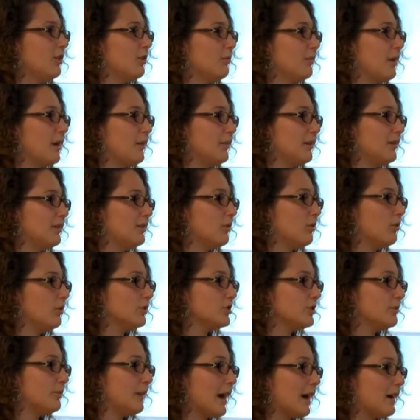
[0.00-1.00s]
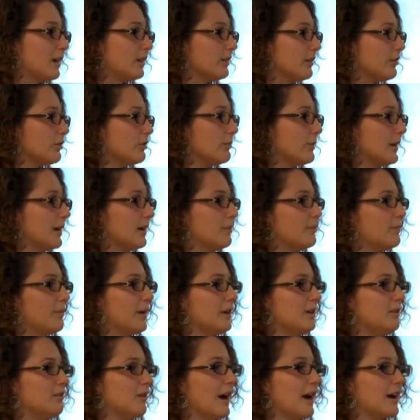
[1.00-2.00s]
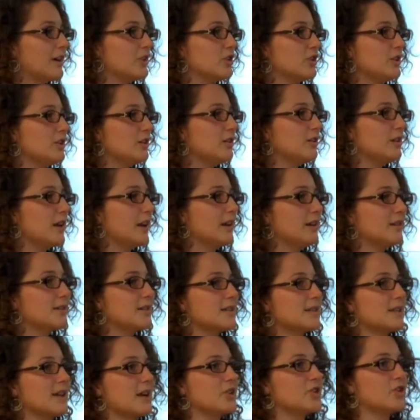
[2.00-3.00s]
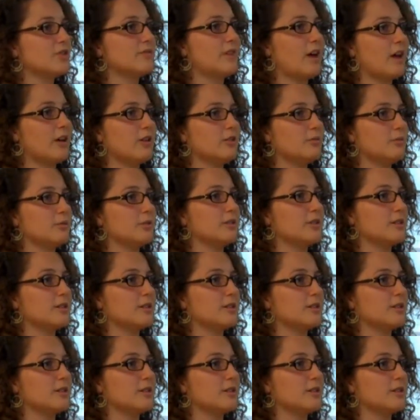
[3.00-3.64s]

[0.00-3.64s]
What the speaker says: maybe hold you back a little bit, but you actually are getting such a valuable